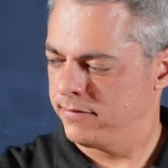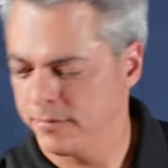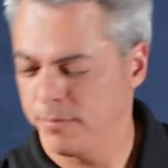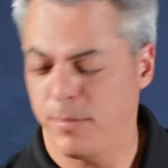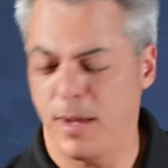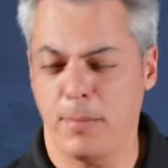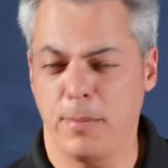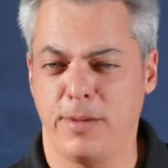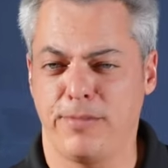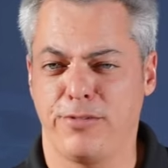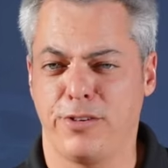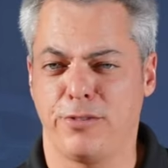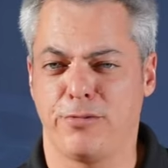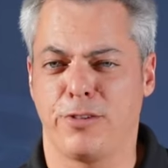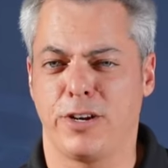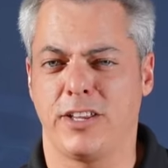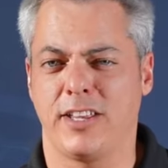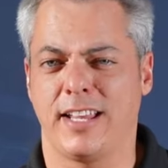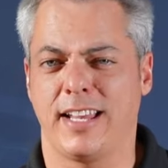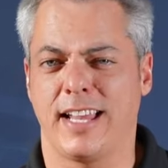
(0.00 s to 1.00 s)
Maybe if you
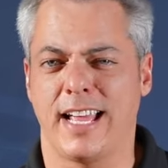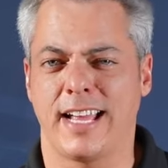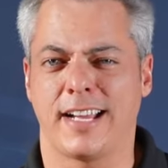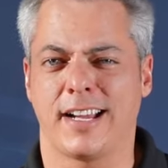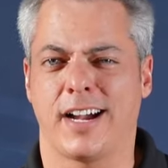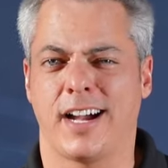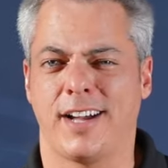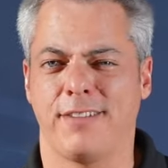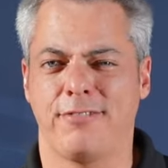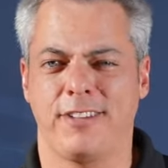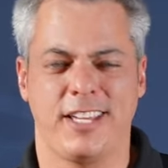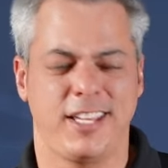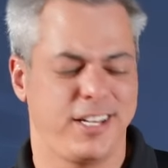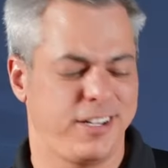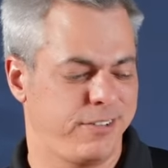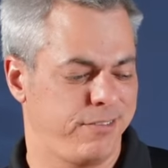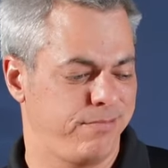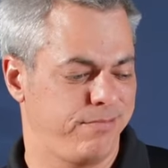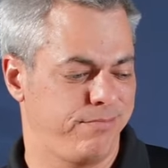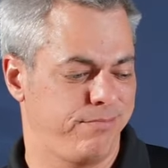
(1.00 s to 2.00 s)
really like coffee and
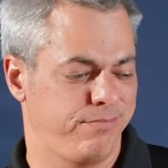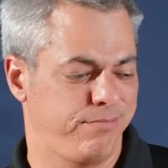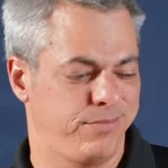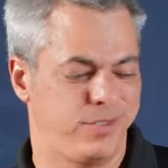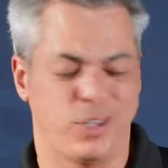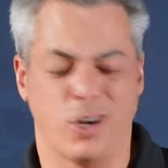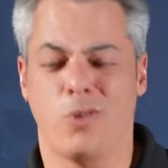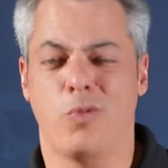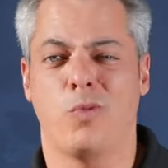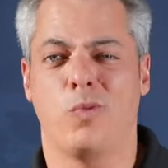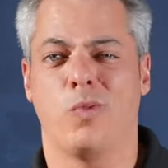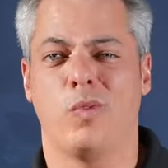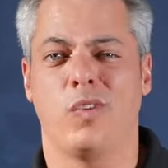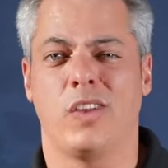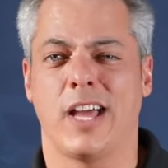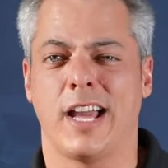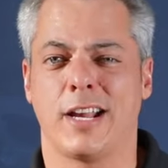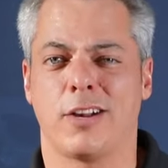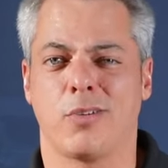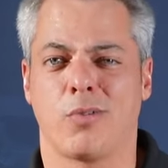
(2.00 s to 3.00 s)
you don't
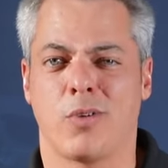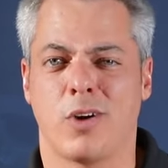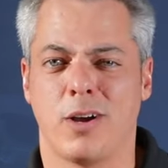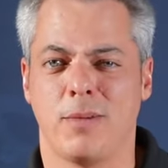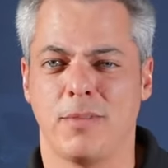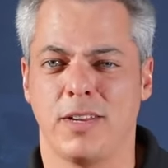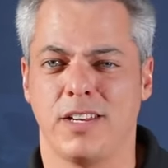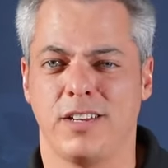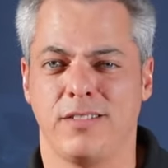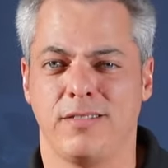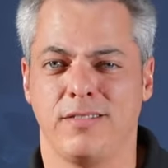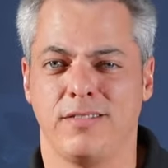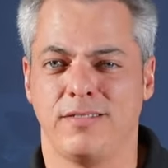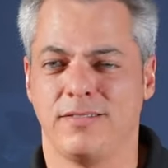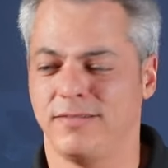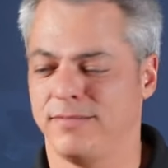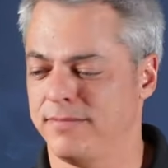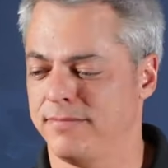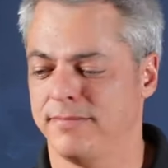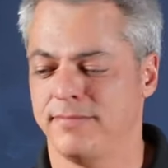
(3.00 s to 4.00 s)
like rum and,
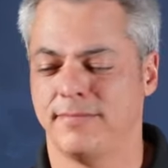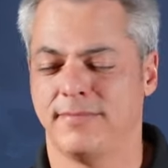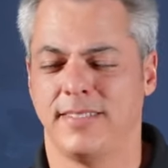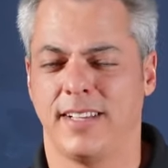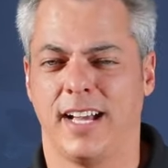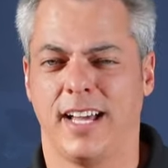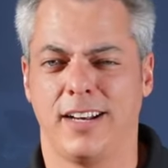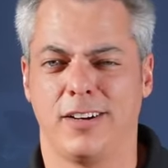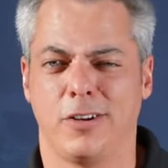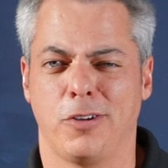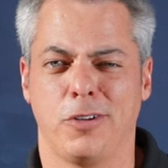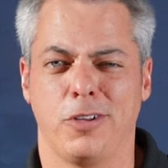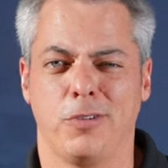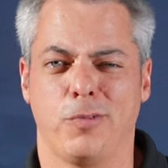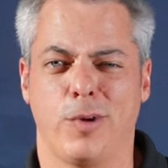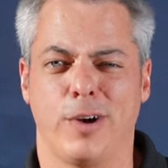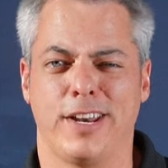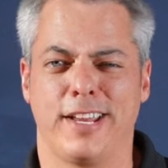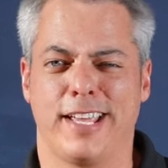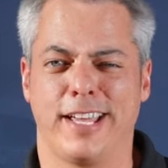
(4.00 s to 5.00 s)
I don't know, you
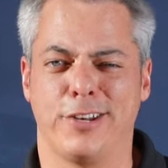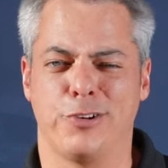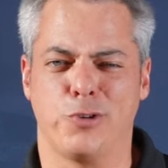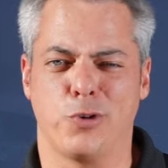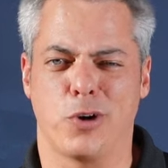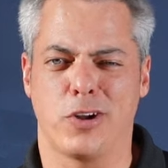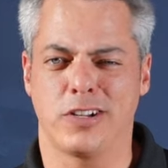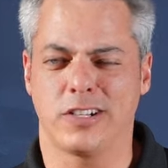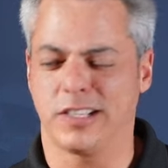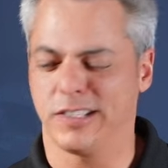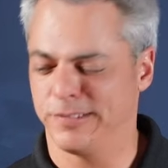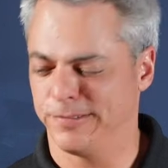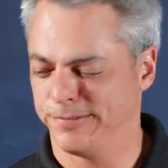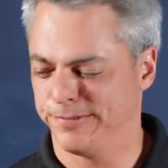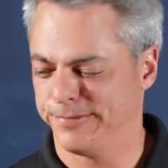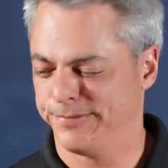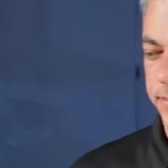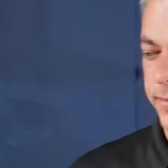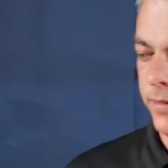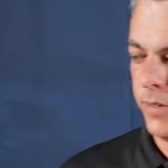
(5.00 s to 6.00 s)
want to get drunk.
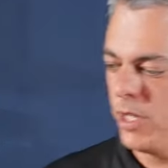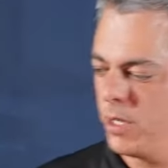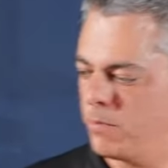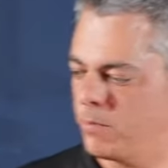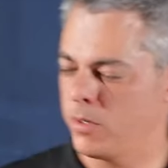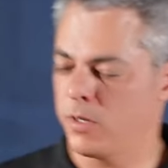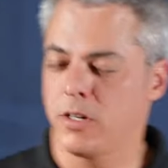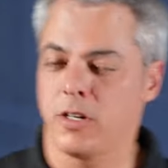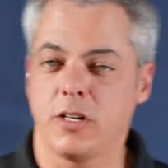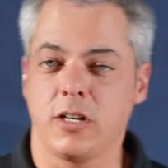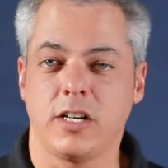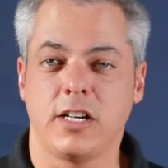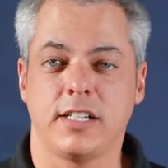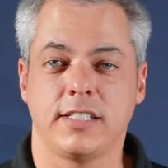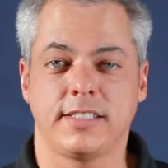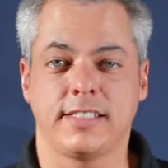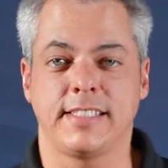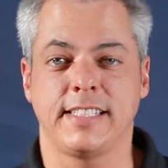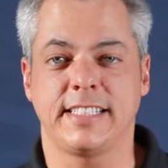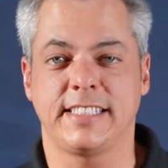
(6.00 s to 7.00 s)
Number
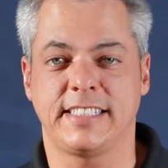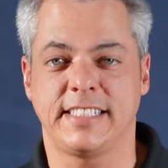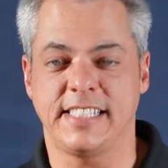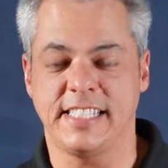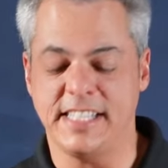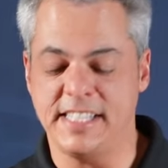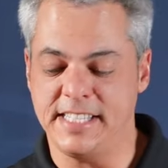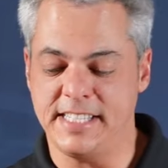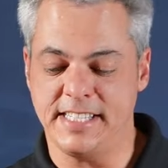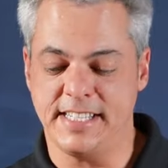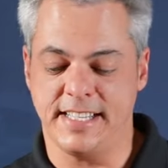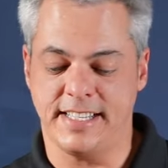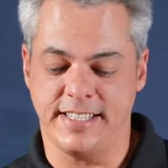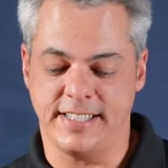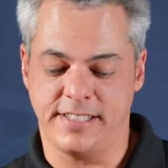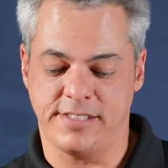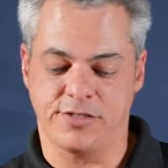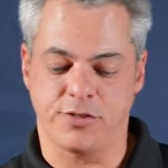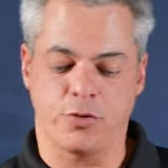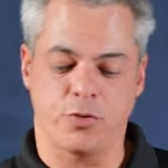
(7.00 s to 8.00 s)
16
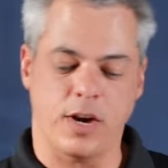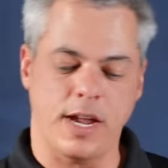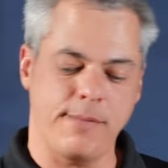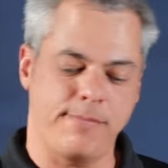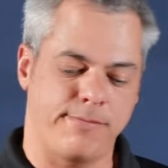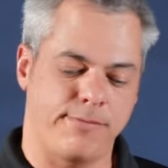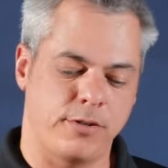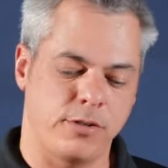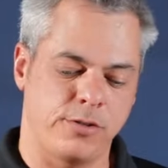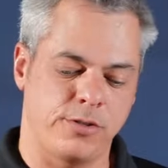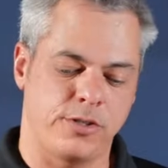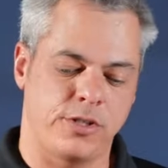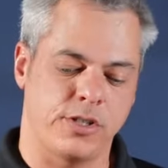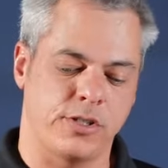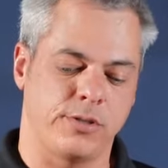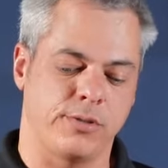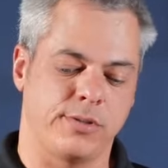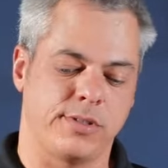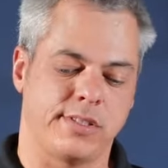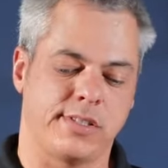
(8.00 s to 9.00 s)
is grapefruit
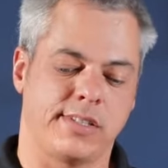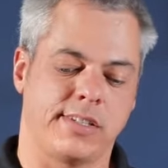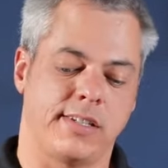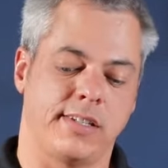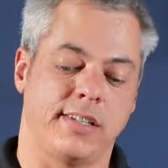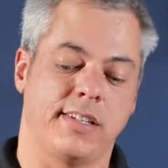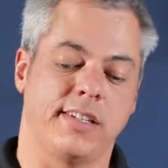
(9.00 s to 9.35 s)
juice.